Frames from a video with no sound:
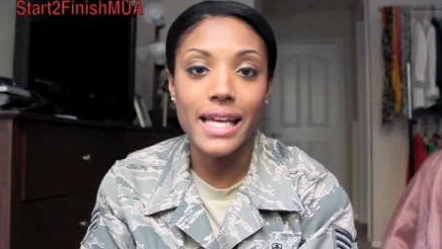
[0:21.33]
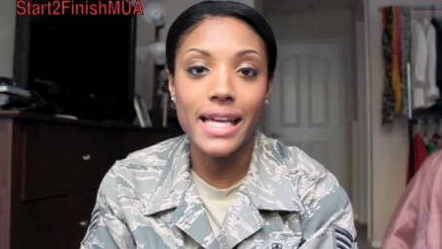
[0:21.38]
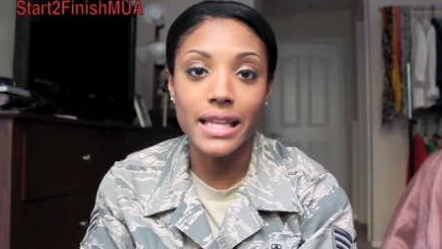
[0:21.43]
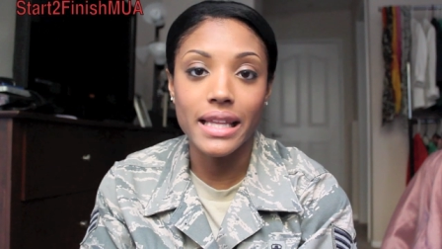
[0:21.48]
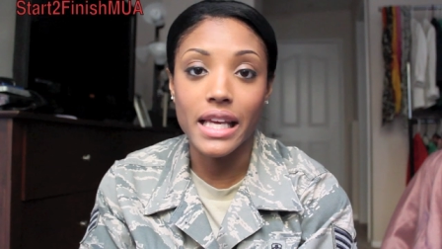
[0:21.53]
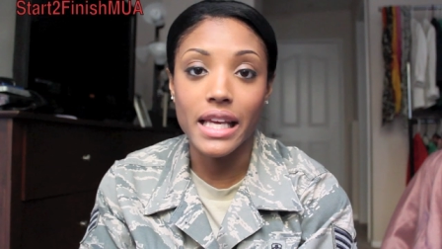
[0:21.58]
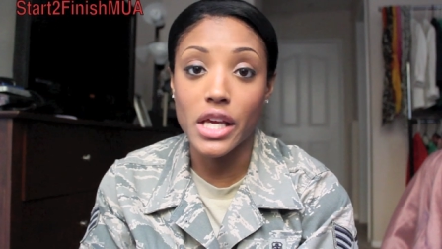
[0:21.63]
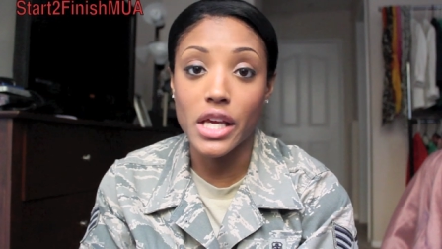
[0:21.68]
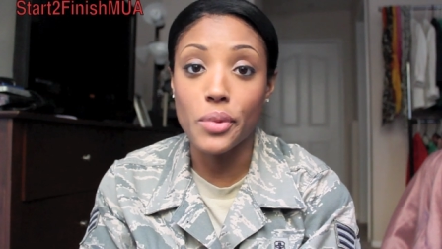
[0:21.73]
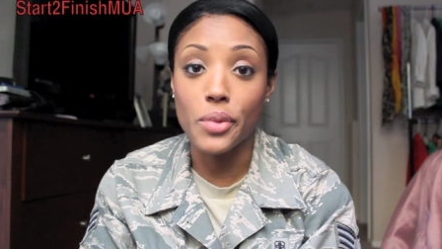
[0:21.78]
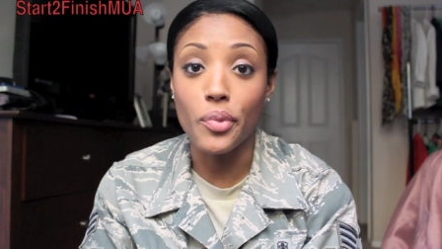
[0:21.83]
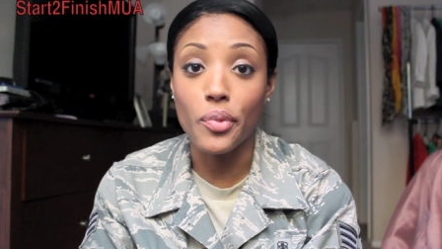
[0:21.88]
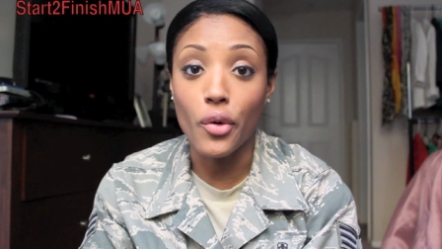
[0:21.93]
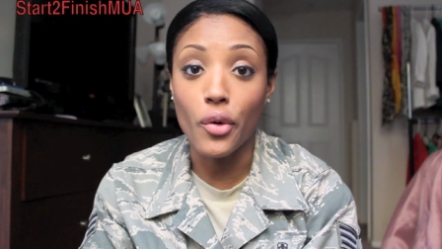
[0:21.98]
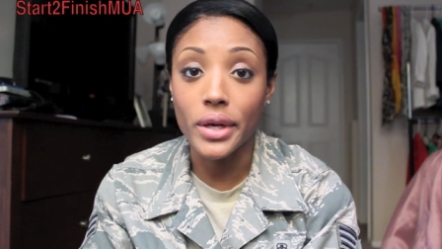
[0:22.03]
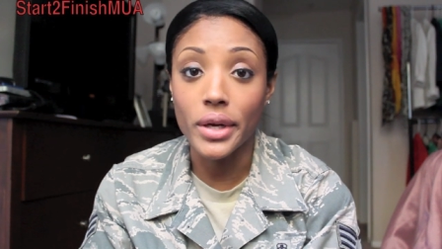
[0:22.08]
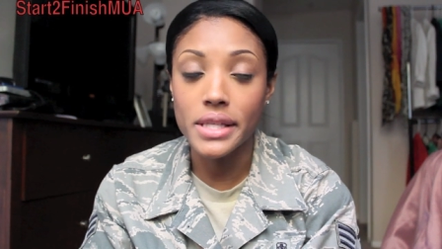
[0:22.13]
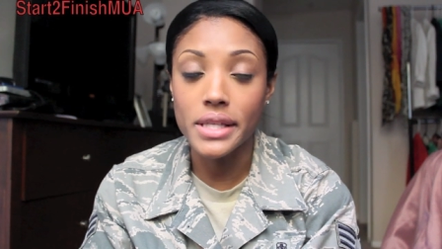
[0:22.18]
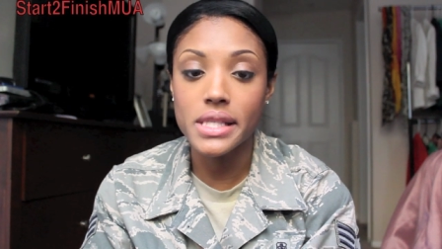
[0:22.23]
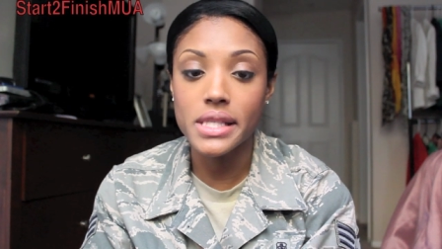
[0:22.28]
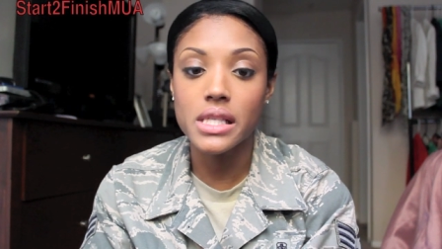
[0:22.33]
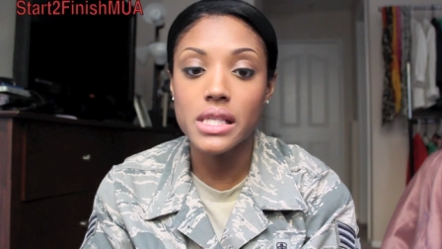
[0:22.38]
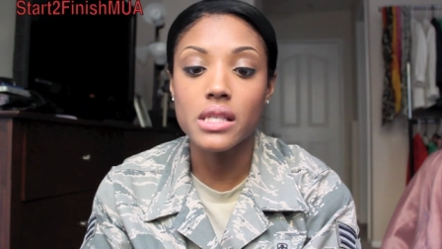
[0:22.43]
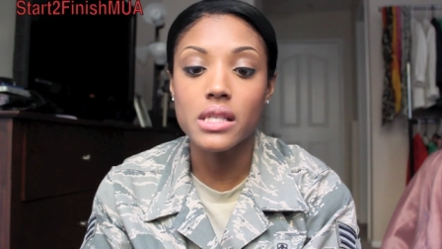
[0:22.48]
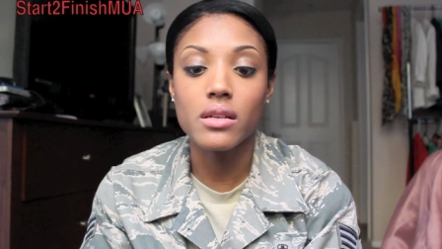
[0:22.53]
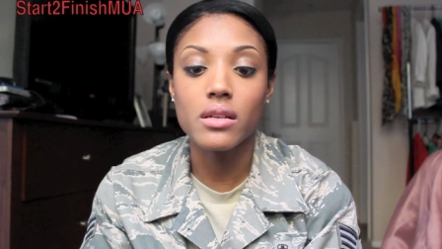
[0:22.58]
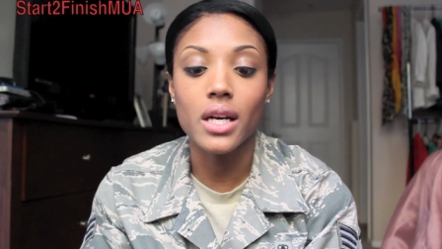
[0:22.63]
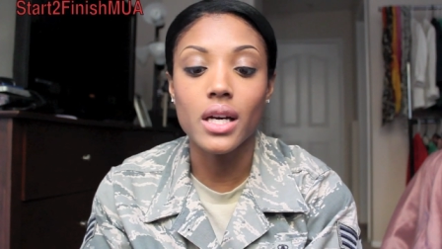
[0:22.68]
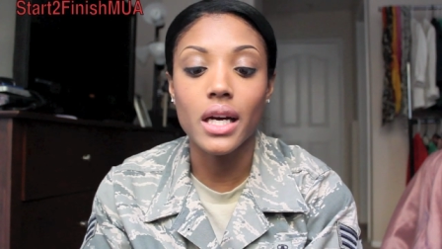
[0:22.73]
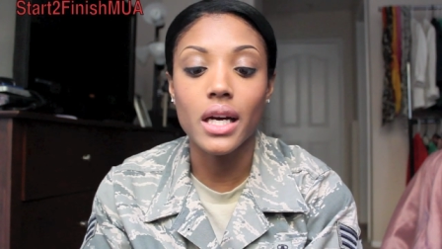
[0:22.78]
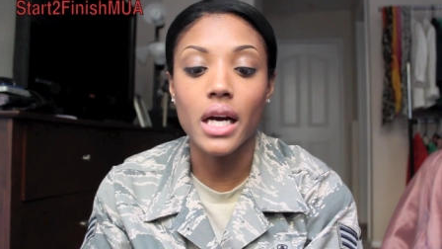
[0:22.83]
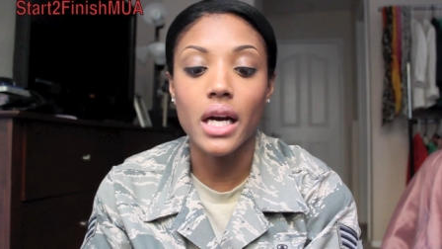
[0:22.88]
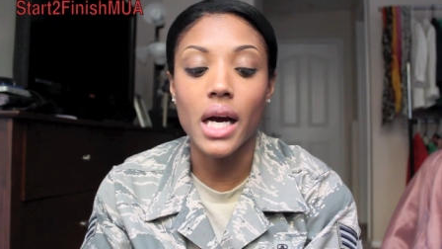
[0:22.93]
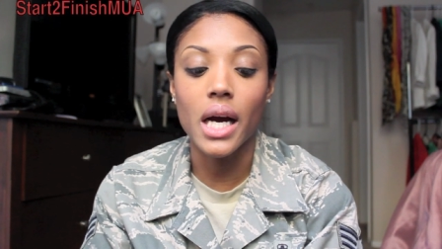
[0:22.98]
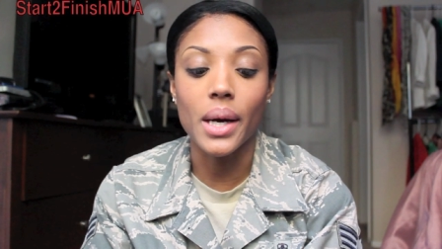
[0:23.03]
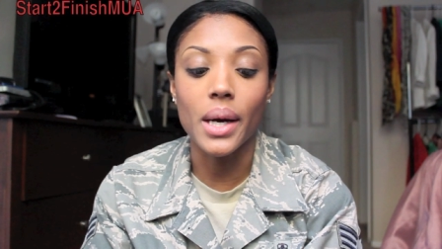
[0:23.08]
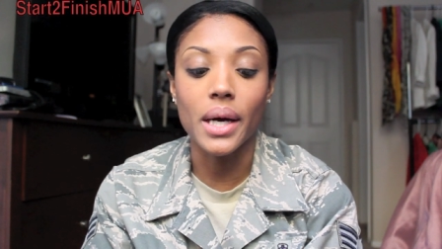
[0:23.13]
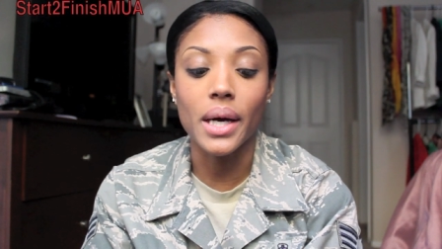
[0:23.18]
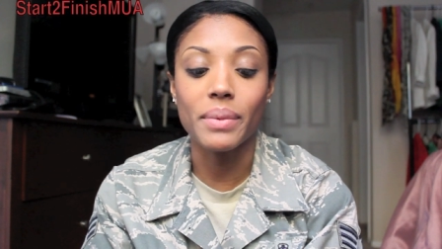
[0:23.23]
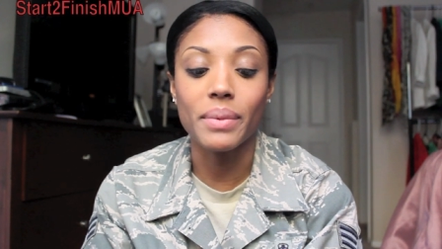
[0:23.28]
hit the key points
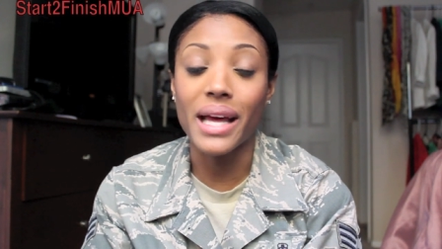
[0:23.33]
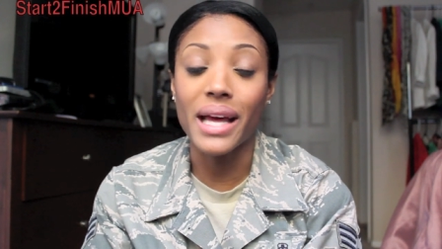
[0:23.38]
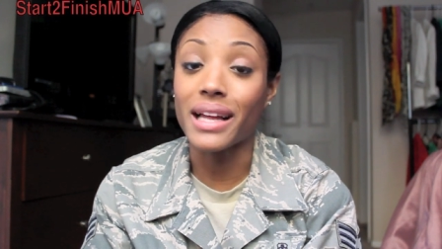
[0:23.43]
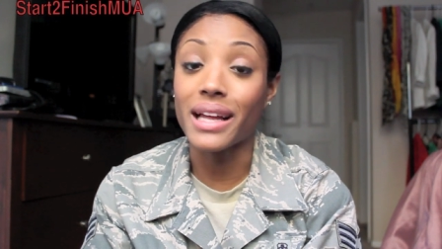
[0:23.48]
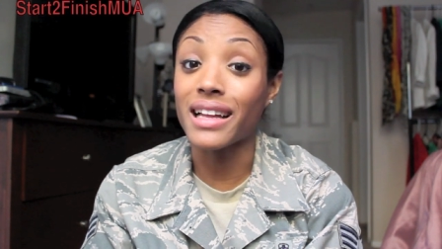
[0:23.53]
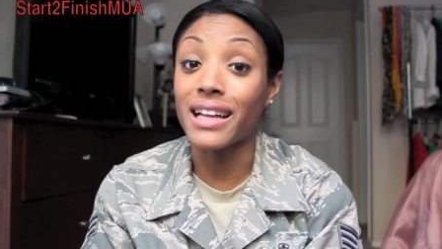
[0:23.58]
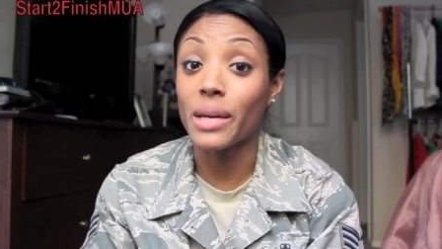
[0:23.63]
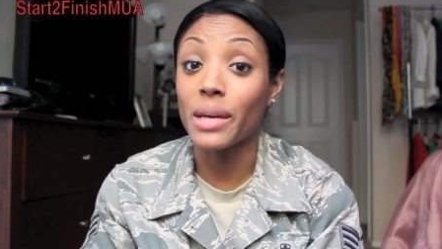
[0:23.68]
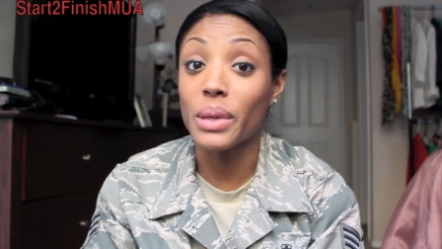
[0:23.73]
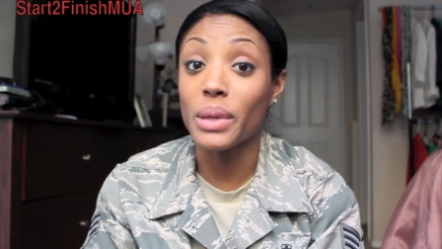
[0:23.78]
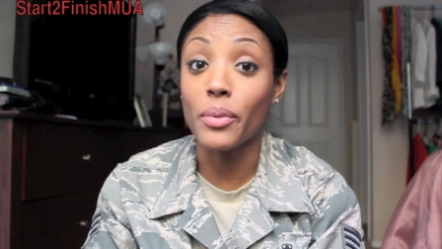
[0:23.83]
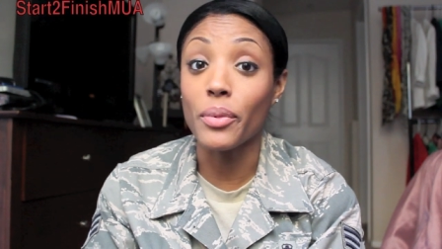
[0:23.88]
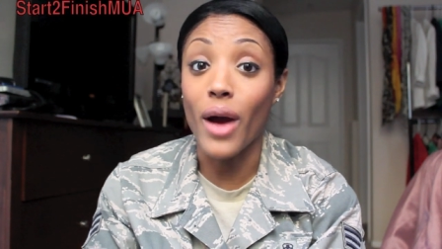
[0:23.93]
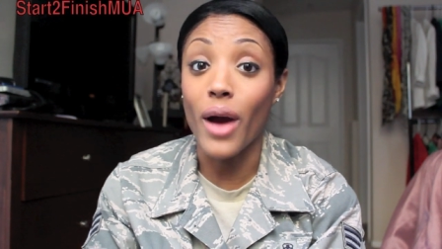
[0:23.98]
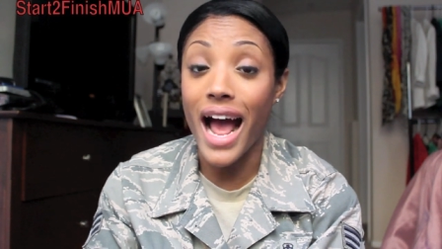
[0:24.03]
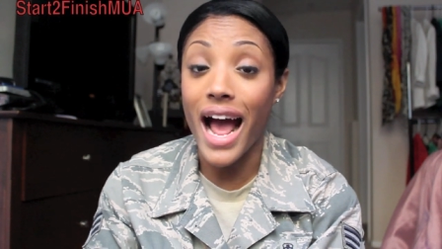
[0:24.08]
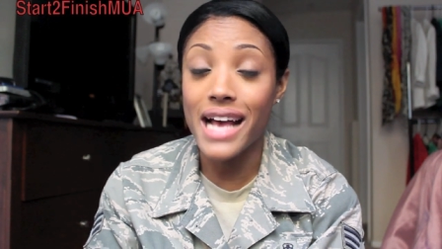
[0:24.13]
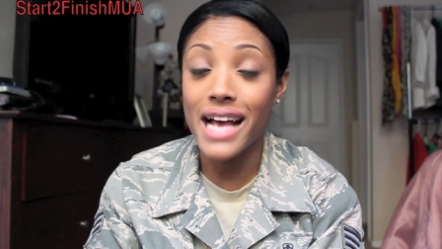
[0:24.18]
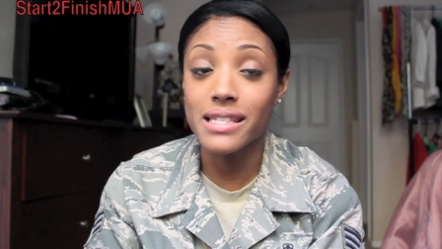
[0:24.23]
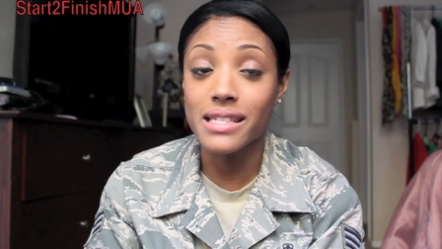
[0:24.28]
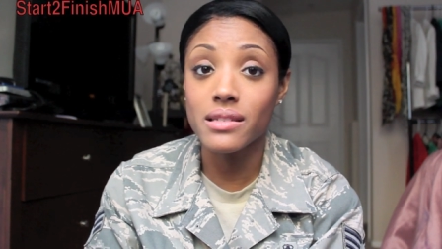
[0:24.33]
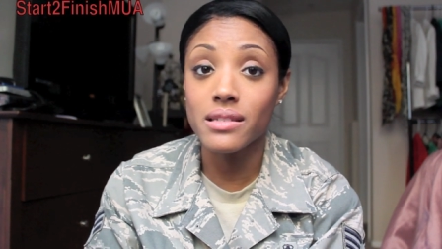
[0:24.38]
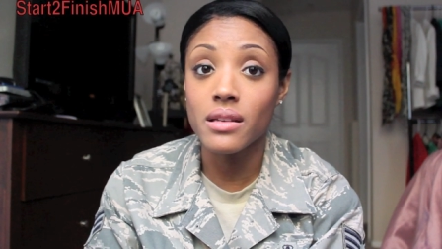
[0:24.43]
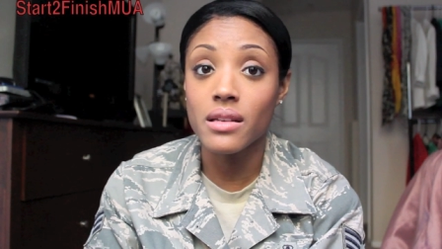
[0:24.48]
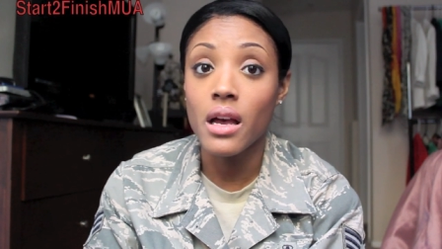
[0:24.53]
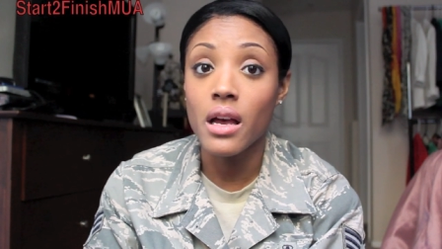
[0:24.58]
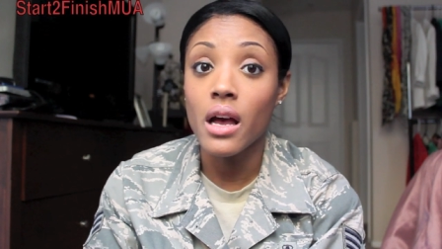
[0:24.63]
that a lot of people ask